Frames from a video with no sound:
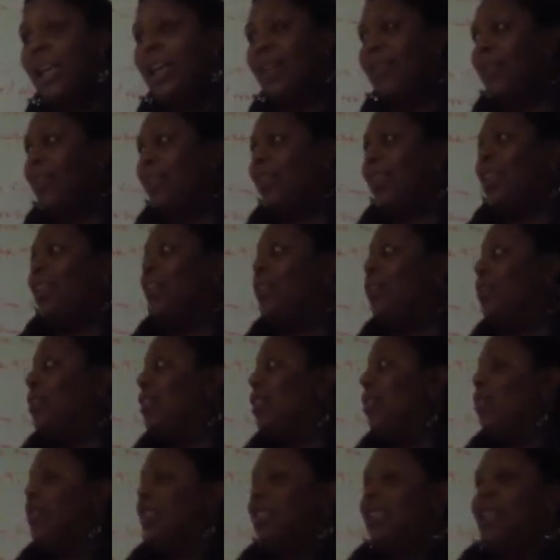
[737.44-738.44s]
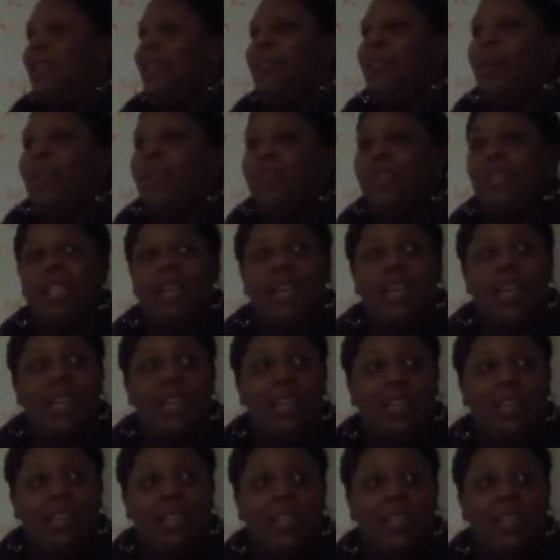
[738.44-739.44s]
I don't have to lose no sleep over
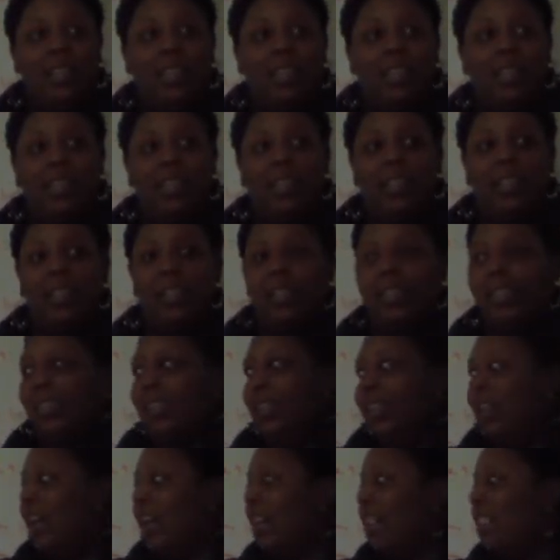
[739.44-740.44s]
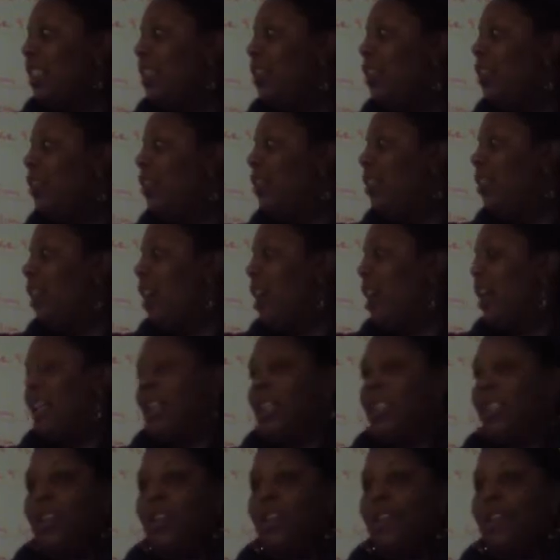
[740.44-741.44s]
that. The God
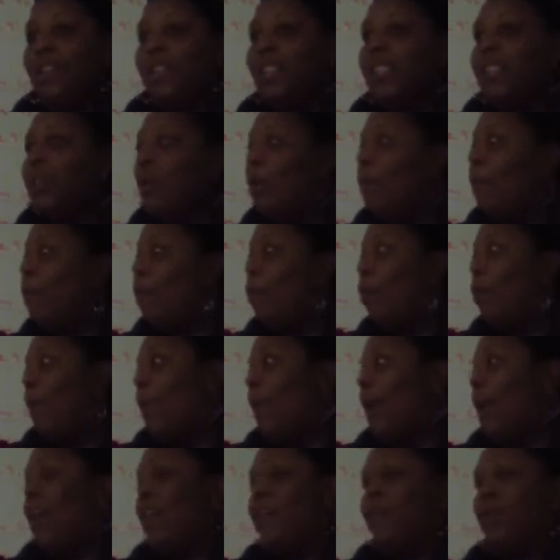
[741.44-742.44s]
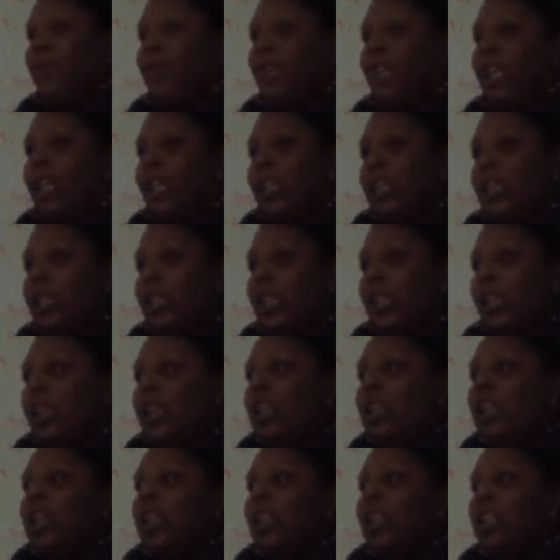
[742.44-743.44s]
I serve is more powerful than
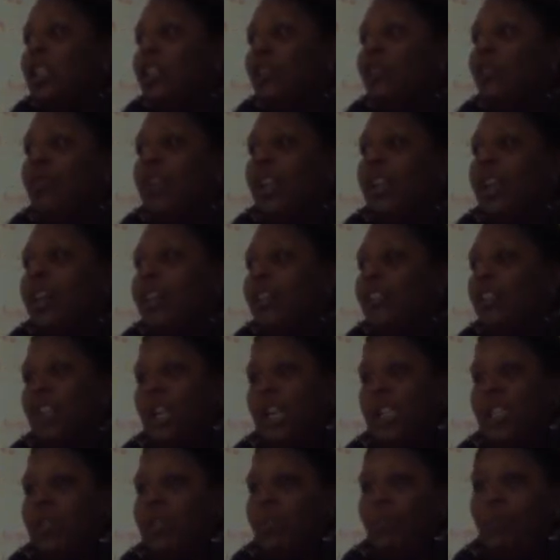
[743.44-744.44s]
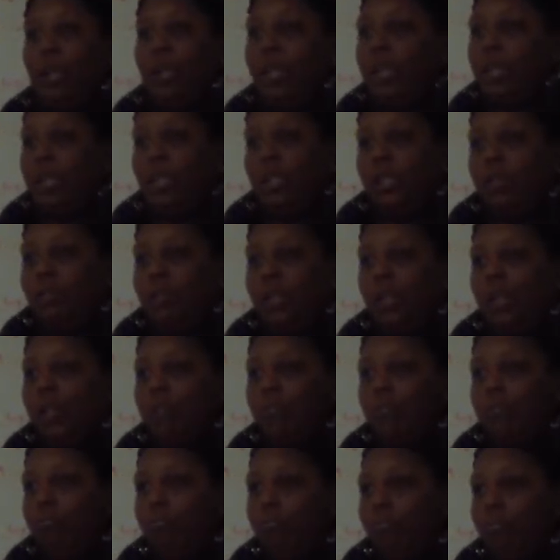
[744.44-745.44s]
anything that you can ever try to bring against me.
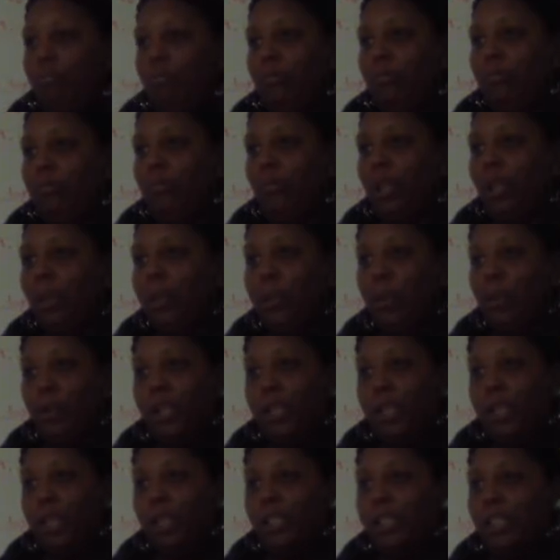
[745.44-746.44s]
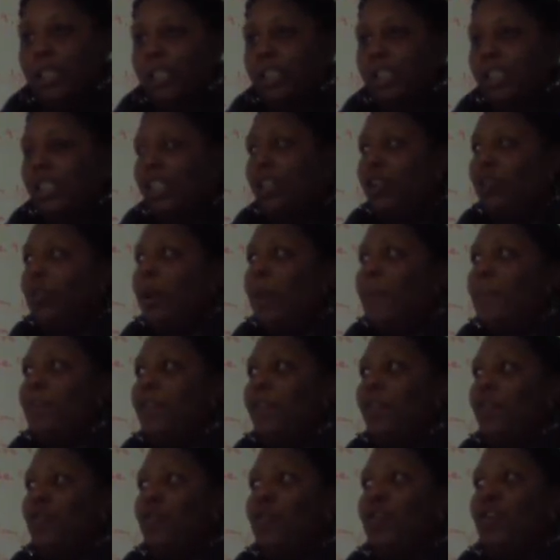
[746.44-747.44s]
Period. Just, I
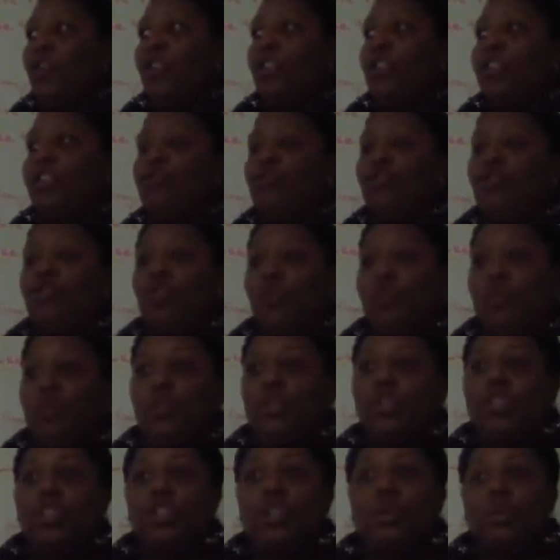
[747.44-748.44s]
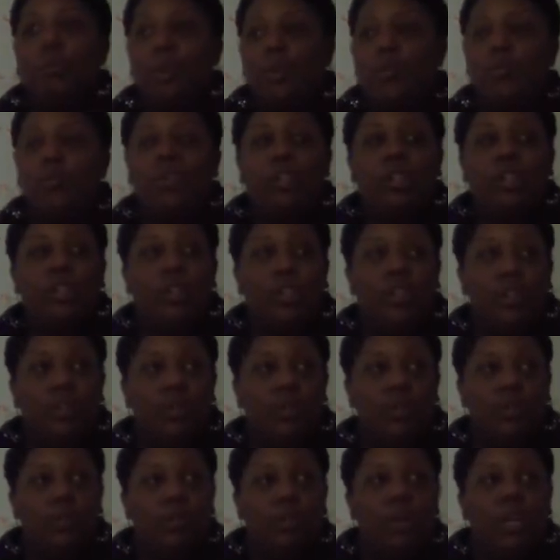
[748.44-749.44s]
mean, if you know that you're doing what you're supposed to do,
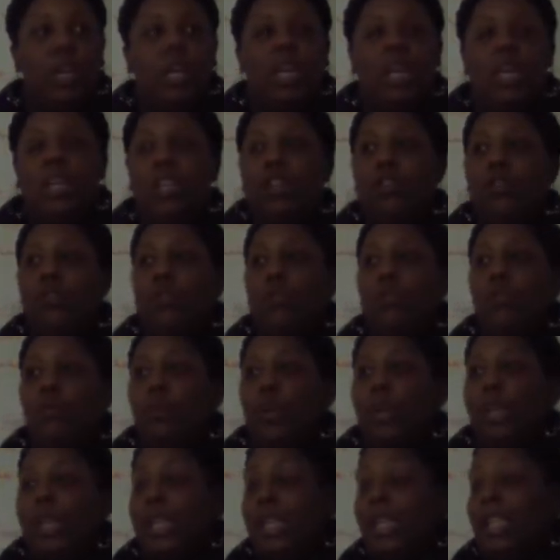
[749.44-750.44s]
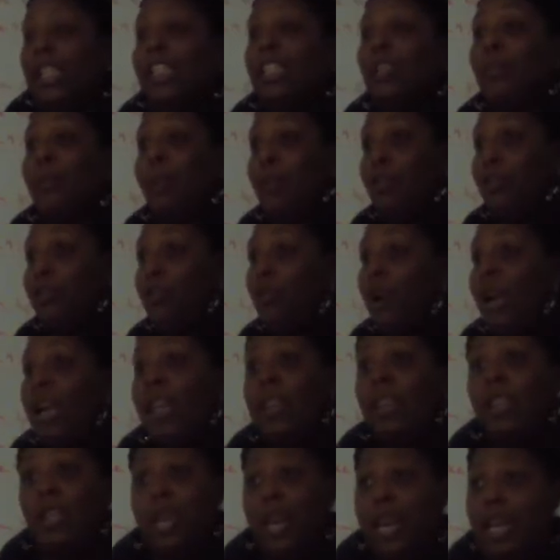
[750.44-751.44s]
you in the spiritual
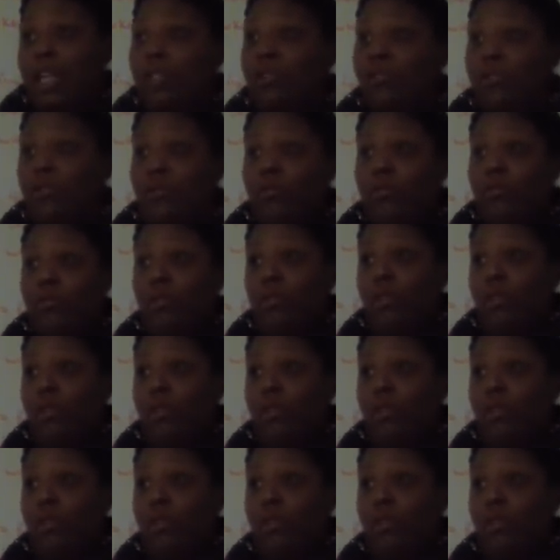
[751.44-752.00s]
and the natural,